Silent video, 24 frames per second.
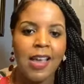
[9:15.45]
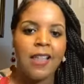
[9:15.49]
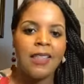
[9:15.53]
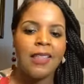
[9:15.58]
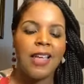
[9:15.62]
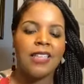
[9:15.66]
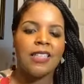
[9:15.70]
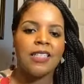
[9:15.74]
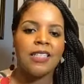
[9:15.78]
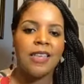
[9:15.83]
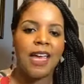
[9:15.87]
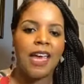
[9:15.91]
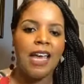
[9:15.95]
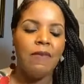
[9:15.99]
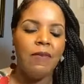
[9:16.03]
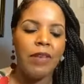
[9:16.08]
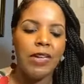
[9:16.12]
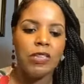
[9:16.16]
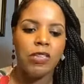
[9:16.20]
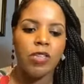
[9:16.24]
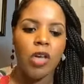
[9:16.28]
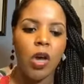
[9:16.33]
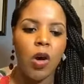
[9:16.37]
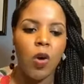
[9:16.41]
That
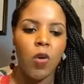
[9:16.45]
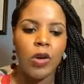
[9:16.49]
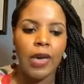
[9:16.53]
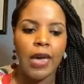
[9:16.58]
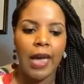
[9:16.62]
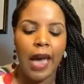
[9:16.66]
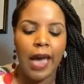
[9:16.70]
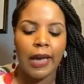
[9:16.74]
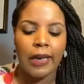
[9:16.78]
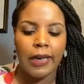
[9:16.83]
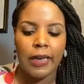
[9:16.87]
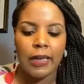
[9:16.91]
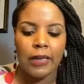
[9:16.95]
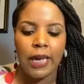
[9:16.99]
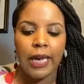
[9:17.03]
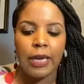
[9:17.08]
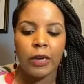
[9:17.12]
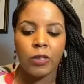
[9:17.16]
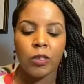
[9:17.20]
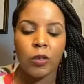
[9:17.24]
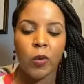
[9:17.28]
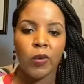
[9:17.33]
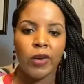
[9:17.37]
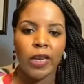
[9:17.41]
savings goal calculator
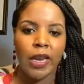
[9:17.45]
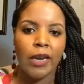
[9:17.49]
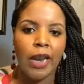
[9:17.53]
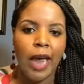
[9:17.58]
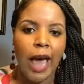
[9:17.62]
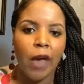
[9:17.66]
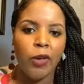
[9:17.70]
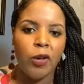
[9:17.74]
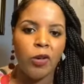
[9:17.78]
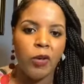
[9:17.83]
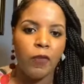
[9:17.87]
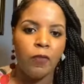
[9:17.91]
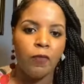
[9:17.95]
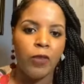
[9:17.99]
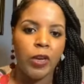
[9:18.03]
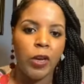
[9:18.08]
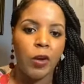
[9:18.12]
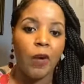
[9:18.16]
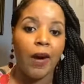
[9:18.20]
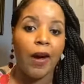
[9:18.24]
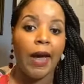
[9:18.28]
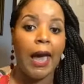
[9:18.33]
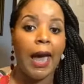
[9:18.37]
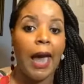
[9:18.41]
is going to allow you to
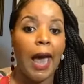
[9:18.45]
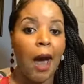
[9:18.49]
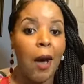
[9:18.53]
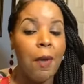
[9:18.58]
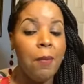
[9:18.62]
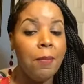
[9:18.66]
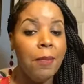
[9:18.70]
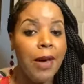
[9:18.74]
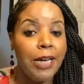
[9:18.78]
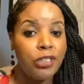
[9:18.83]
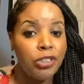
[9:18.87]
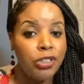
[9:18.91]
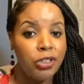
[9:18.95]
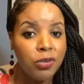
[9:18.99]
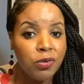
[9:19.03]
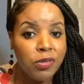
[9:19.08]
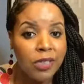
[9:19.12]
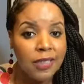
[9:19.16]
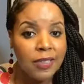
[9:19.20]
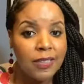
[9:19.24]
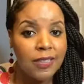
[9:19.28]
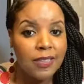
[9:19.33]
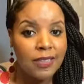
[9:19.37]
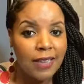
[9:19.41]
figure out how much you
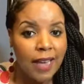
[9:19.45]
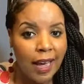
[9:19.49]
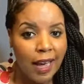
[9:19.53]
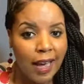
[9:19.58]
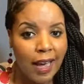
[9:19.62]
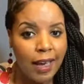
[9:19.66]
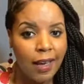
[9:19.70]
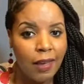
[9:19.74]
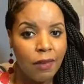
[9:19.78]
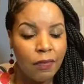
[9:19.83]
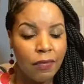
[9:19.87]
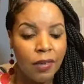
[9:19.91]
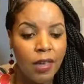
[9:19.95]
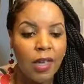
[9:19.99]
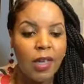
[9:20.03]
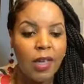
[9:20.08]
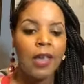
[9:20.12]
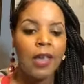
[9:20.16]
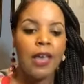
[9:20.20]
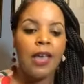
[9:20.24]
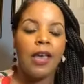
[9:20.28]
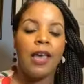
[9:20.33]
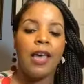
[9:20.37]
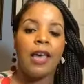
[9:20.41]
can save
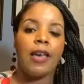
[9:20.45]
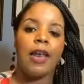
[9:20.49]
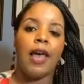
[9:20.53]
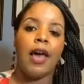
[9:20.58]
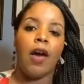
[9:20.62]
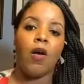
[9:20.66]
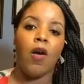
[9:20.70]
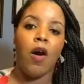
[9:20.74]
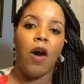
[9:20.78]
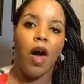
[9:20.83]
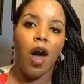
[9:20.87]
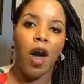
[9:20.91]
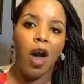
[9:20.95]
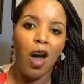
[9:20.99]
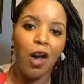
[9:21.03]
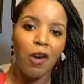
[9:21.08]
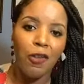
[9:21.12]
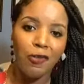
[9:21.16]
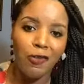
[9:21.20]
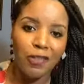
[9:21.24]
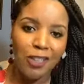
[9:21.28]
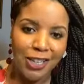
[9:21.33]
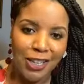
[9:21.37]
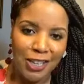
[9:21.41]
and how
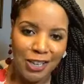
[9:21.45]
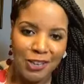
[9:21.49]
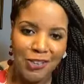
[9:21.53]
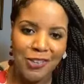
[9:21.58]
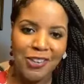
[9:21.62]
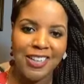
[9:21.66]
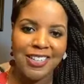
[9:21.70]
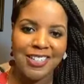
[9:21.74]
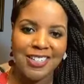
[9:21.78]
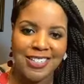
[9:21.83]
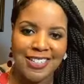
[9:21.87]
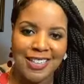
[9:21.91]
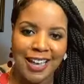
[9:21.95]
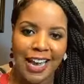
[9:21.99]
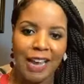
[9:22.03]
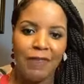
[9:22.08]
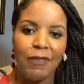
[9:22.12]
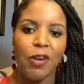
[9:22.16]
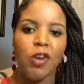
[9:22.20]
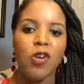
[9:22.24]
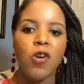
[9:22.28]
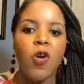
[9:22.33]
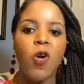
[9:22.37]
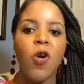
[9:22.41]
often you can save
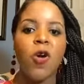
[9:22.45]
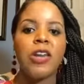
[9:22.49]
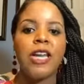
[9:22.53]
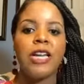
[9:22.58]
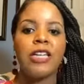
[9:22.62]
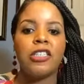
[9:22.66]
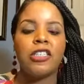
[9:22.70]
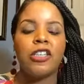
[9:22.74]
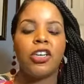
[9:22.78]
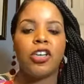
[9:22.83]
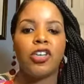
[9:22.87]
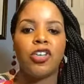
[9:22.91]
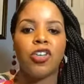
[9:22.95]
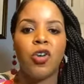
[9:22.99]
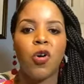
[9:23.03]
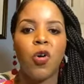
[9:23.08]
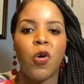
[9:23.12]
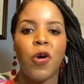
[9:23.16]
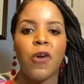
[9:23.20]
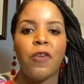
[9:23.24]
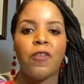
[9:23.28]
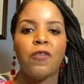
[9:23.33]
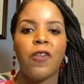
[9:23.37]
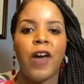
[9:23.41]
according to
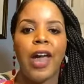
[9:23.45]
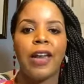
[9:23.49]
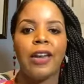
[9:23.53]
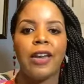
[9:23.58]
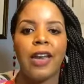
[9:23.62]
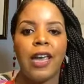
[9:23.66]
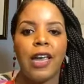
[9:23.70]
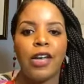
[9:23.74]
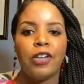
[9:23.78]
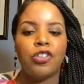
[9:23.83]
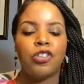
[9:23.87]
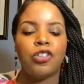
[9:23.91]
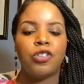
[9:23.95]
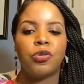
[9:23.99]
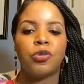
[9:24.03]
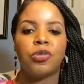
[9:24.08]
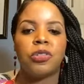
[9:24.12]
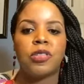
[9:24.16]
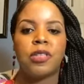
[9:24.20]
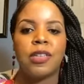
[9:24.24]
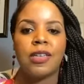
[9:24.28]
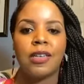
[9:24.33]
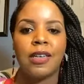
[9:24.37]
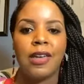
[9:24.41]
your financial
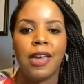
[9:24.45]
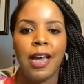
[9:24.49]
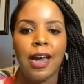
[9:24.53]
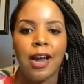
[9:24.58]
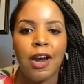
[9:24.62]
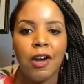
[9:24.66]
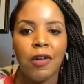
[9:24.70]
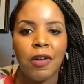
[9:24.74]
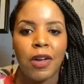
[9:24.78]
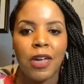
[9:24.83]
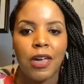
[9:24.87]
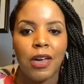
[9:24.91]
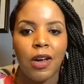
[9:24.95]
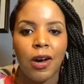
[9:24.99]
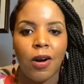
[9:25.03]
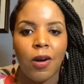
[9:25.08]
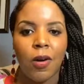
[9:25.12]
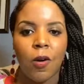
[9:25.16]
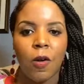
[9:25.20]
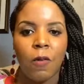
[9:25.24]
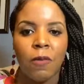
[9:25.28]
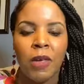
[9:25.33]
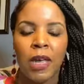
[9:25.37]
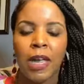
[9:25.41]

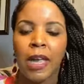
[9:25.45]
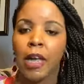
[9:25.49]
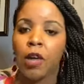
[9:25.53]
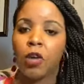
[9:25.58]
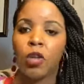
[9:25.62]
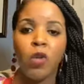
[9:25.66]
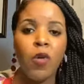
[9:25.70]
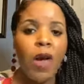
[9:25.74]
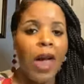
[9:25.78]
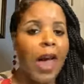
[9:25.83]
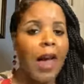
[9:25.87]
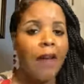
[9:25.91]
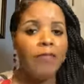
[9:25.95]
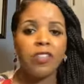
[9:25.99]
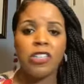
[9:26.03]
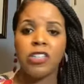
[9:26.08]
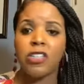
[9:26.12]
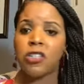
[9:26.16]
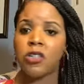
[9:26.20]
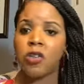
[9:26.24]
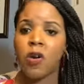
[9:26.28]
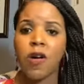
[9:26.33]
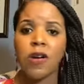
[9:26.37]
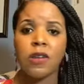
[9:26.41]
scenario. You have to
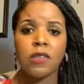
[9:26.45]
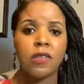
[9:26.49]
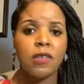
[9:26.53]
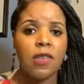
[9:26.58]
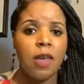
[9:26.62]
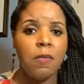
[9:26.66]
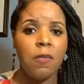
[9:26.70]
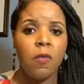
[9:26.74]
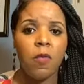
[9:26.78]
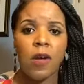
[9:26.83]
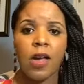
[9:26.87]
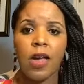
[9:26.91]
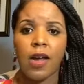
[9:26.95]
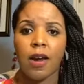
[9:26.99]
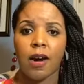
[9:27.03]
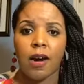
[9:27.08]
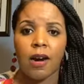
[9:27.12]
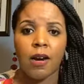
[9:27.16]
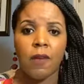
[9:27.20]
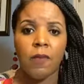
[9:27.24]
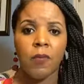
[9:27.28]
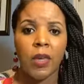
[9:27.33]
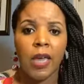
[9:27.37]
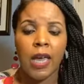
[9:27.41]
start
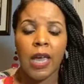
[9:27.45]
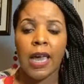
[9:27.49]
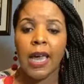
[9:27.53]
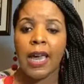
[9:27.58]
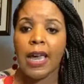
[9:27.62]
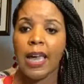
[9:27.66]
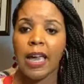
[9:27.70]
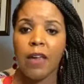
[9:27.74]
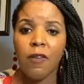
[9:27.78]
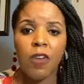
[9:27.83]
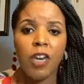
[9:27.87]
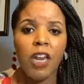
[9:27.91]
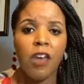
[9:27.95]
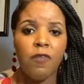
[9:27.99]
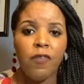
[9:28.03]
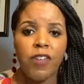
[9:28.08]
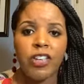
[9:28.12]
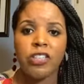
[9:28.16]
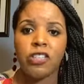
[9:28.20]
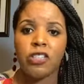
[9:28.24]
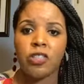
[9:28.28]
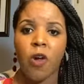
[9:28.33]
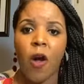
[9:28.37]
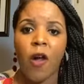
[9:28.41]
somewhere. Even if
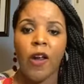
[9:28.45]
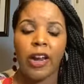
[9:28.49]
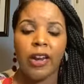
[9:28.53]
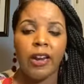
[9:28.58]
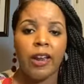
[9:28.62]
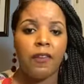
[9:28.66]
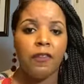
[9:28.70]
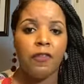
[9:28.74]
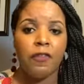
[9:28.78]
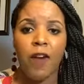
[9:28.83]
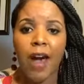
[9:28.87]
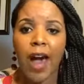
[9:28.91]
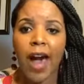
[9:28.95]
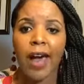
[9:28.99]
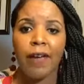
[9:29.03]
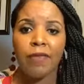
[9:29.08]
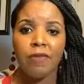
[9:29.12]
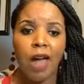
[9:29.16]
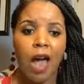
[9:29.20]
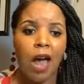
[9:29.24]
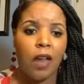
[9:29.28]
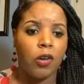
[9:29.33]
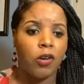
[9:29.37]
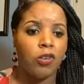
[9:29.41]
it's starting at
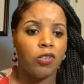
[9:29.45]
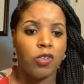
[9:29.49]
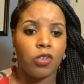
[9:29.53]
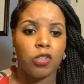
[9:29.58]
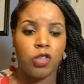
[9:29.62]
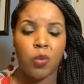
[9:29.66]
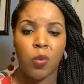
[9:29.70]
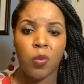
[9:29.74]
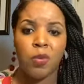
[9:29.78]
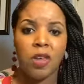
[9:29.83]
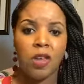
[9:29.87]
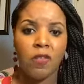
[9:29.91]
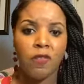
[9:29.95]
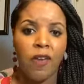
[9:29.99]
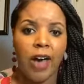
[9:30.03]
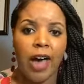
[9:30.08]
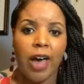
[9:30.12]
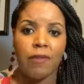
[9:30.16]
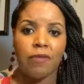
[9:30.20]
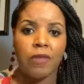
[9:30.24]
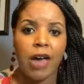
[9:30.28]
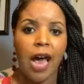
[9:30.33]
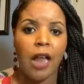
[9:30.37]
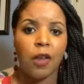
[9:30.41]
$5 or
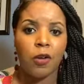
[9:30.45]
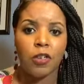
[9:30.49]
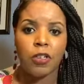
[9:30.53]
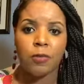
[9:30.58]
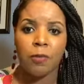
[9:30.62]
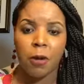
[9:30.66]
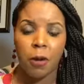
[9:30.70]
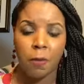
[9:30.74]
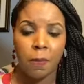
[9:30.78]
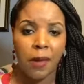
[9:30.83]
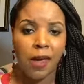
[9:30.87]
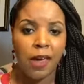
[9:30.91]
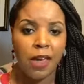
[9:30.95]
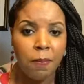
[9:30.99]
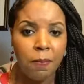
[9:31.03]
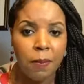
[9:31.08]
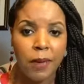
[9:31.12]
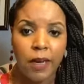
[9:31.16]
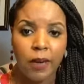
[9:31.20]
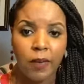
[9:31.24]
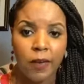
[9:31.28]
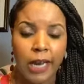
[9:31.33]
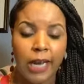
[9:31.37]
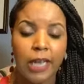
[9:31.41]
$25 per pay
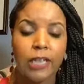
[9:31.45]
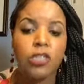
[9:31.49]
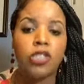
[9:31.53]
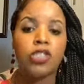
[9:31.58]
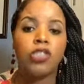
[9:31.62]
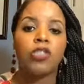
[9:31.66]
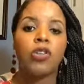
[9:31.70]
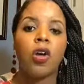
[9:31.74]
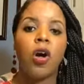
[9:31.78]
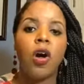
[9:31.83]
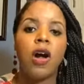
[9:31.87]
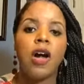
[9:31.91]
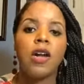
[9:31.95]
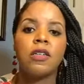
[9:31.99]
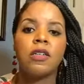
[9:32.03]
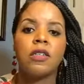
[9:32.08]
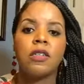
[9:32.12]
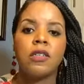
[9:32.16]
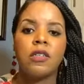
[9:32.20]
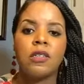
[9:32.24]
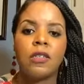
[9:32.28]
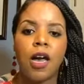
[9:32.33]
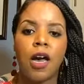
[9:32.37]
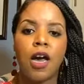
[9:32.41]
period, start
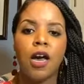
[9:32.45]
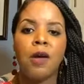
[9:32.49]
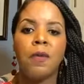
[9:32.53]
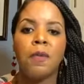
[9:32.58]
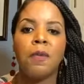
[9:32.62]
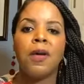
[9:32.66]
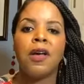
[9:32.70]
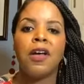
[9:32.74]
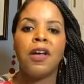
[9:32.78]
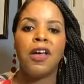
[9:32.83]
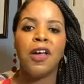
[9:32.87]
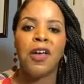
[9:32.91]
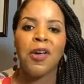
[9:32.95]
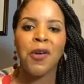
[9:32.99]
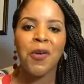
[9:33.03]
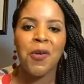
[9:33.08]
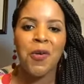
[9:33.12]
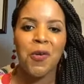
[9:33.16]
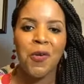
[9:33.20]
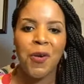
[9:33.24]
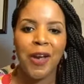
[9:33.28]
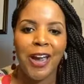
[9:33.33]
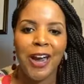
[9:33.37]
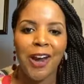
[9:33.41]

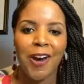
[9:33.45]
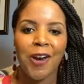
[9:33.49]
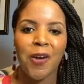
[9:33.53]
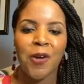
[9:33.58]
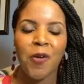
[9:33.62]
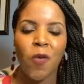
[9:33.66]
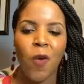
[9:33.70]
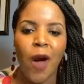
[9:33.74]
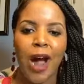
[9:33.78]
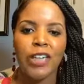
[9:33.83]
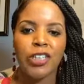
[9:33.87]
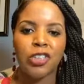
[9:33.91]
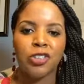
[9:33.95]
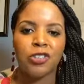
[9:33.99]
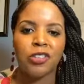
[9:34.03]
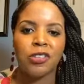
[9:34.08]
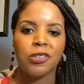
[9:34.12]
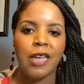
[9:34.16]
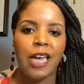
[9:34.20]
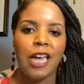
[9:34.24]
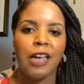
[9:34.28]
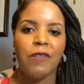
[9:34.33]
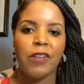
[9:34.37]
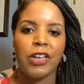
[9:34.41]
somewhere and watch your
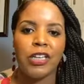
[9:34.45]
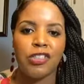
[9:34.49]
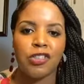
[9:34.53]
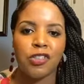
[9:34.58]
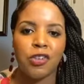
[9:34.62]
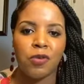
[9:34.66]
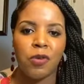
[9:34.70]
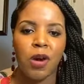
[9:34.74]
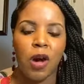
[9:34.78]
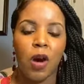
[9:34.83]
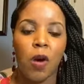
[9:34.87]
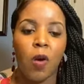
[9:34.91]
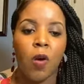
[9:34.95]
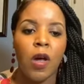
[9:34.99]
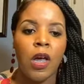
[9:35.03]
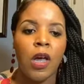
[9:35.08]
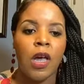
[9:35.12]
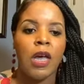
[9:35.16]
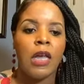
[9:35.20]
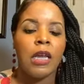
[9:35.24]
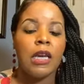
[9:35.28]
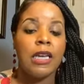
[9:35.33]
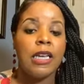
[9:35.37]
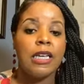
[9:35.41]
savings grow.
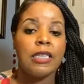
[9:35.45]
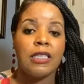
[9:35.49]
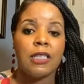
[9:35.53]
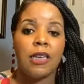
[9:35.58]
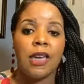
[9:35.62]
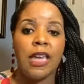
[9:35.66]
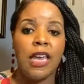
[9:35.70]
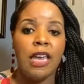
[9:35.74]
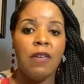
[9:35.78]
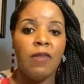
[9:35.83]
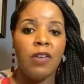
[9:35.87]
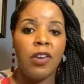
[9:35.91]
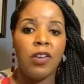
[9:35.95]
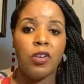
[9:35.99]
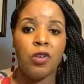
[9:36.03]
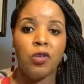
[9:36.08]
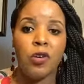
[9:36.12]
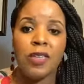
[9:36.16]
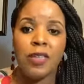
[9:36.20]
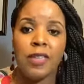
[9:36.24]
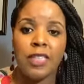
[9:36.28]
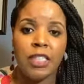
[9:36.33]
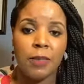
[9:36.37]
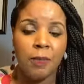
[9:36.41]
Listen, even
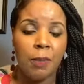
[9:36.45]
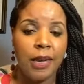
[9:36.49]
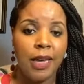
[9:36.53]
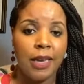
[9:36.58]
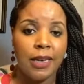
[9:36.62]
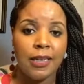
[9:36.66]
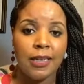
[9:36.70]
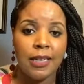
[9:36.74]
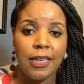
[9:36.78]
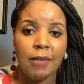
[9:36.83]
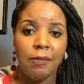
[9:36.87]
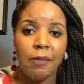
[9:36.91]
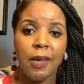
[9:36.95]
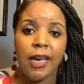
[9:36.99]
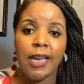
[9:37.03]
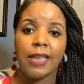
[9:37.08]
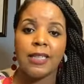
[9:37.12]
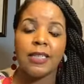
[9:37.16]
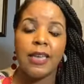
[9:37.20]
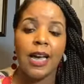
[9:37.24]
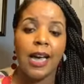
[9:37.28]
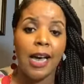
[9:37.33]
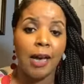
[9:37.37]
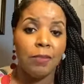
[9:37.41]
during this pandemic, a
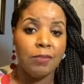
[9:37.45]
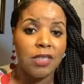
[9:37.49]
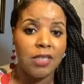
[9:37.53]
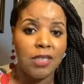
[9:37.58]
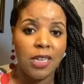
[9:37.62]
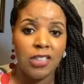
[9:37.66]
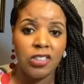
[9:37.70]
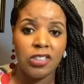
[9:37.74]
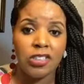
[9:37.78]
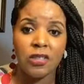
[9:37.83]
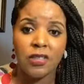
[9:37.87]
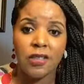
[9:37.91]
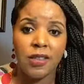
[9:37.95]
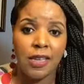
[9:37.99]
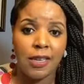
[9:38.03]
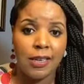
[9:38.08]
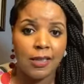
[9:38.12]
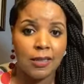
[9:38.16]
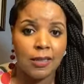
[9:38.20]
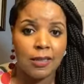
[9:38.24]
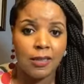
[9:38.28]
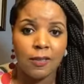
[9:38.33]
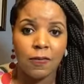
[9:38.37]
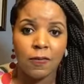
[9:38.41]
time such as
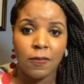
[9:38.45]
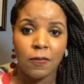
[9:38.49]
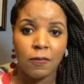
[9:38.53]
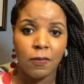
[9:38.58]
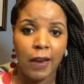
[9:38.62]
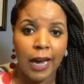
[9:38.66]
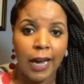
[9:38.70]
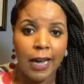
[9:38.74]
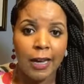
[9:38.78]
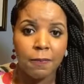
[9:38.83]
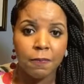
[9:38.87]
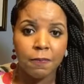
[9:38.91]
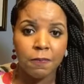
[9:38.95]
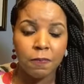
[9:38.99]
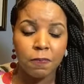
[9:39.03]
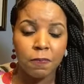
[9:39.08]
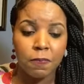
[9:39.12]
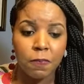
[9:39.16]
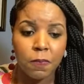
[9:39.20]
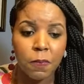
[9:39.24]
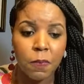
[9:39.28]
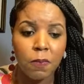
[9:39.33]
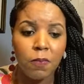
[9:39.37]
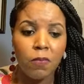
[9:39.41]
this, right?
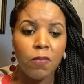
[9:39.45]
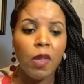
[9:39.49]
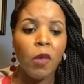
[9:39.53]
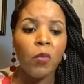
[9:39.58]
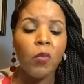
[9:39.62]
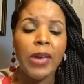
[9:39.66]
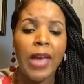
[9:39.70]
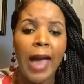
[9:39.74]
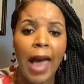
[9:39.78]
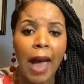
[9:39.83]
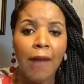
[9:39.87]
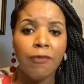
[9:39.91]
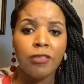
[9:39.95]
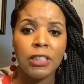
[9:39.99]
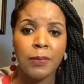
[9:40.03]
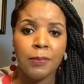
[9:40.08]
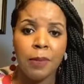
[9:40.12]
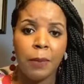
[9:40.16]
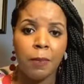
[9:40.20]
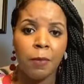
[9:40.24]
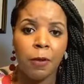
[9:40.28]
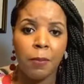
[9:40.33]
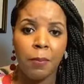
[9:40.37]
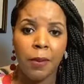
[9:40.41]
We have to
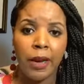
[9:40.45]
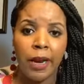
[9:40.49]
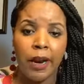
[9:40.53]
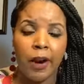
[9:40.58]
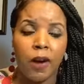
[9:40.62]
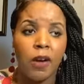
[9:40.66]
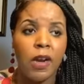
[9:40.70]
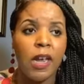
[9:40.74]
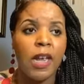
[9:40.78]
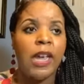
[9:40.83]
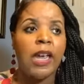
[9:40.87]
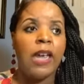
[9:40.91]
be prepared.